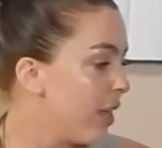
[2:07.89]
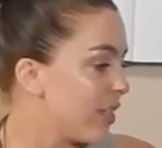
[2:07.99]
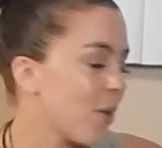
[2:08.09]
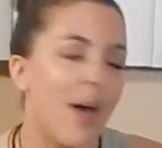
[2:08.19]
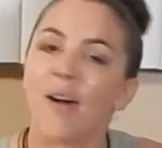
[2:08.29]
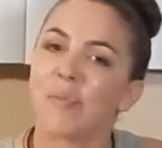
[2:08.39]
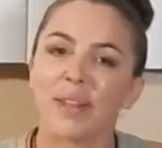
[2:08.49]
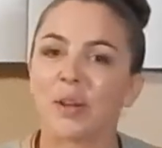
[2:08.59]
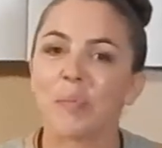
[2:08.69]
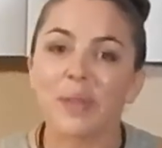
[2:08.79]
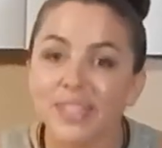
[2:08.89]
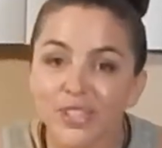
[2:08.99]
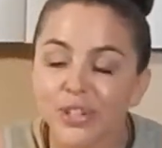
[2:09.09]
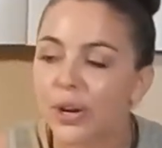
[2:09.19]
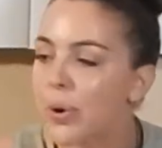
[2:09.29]
So I'll have my little
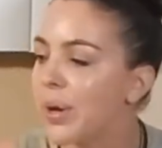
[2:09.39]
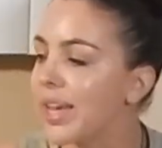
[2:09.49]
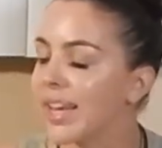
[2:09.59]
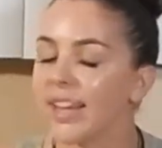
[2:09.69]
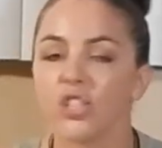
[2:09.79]
mister going and I